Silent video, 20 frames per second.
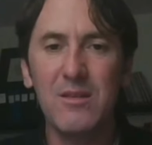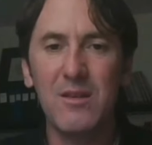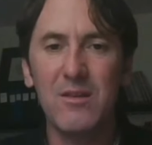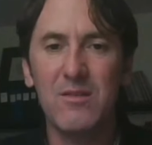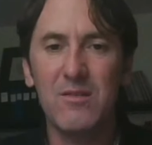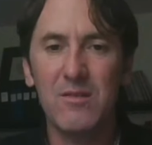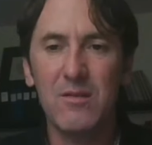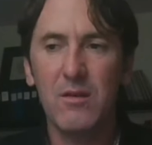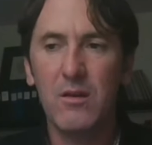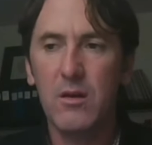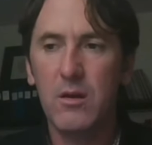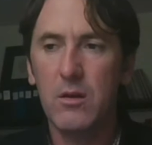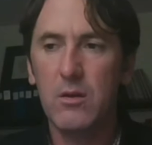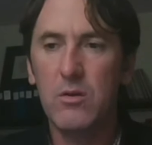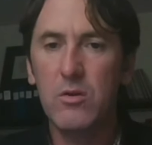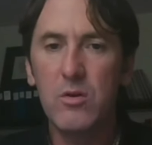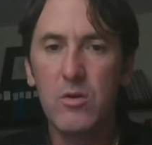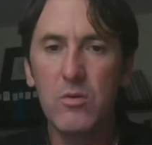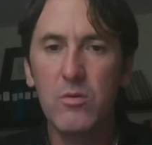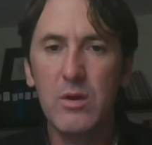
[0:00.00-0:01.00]
this
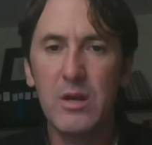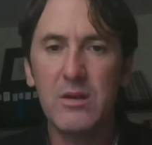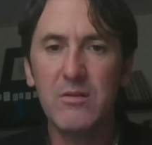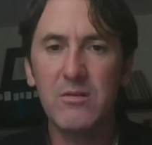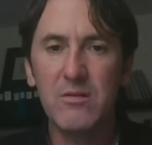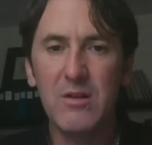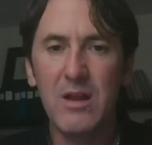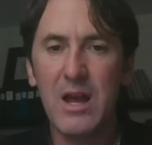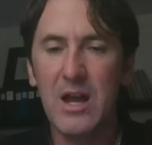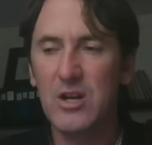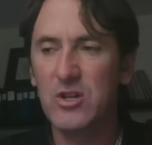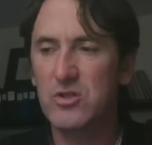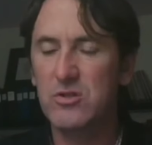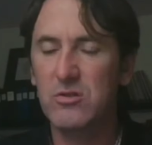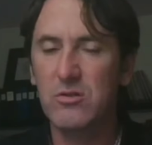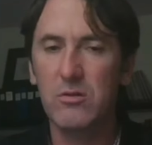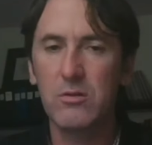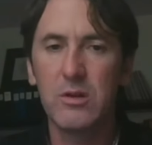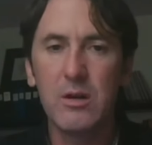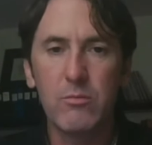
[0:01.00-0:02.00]
new
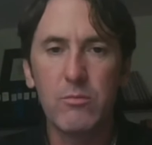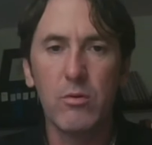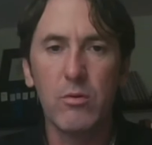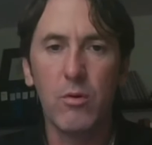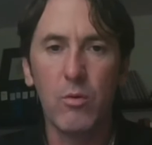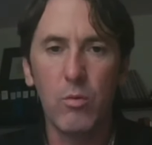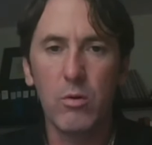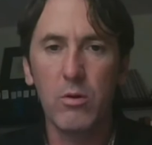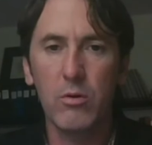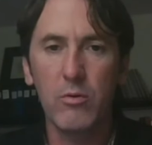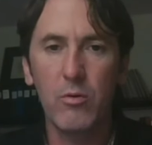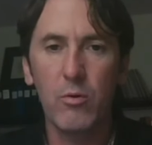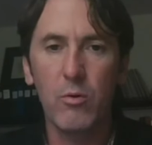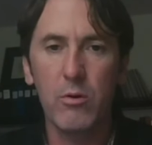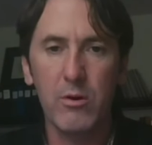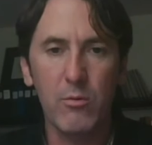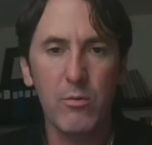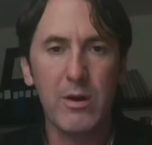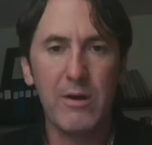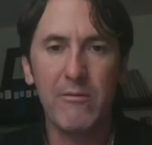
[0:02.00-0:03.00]
international liberal world
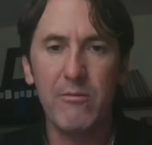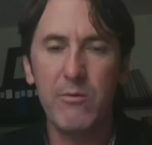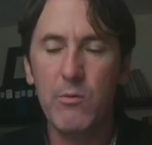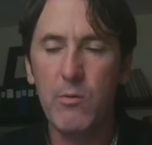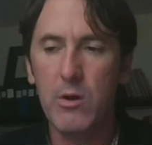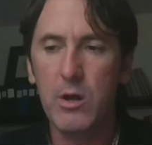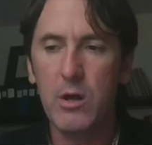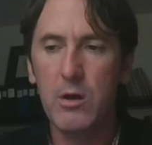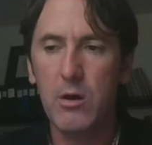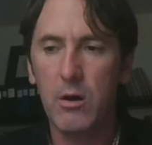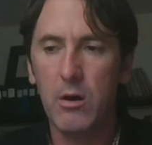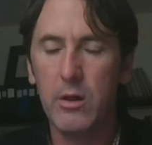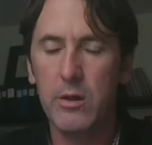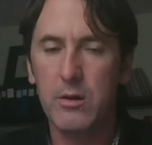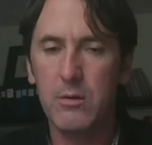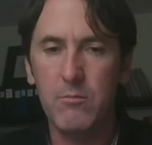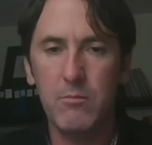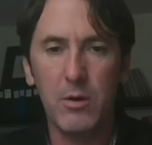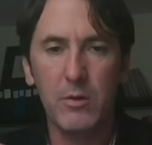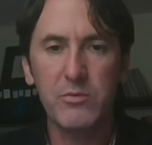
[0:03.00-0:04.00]
order, whatever you want to call it,
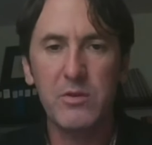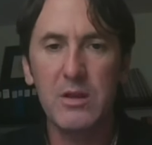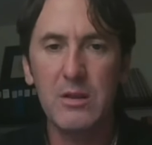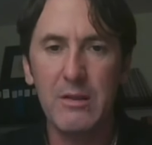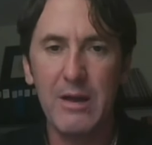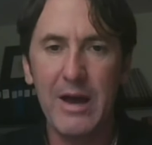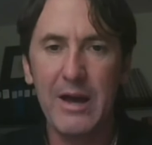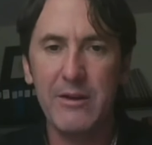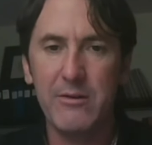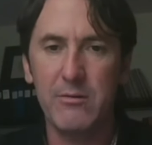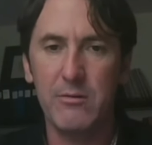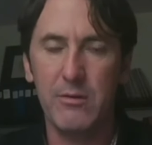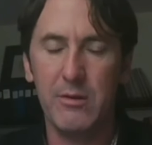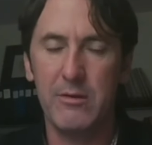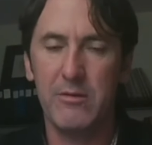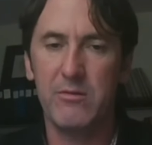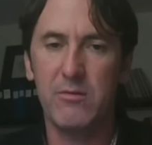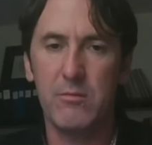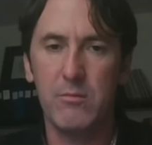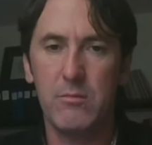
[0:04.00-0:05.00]

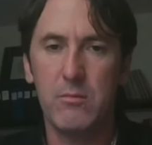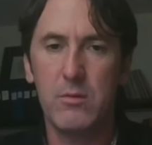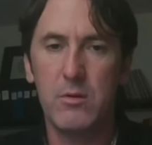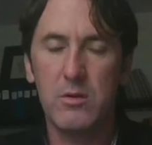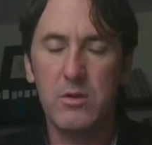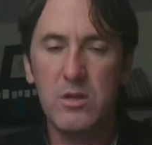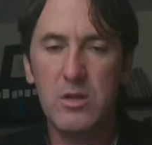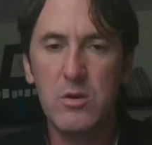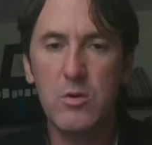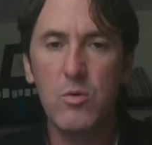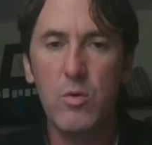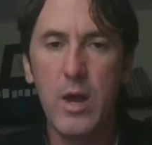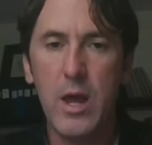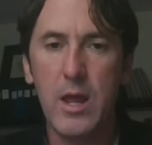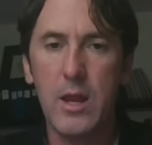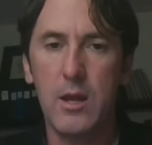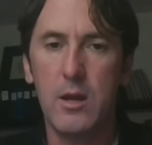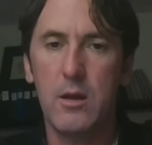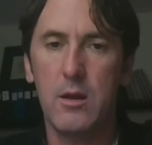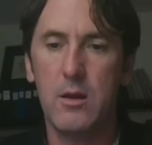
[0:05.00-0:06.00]
multilateralism,
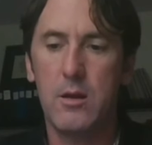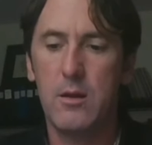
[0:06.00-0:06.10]
UN.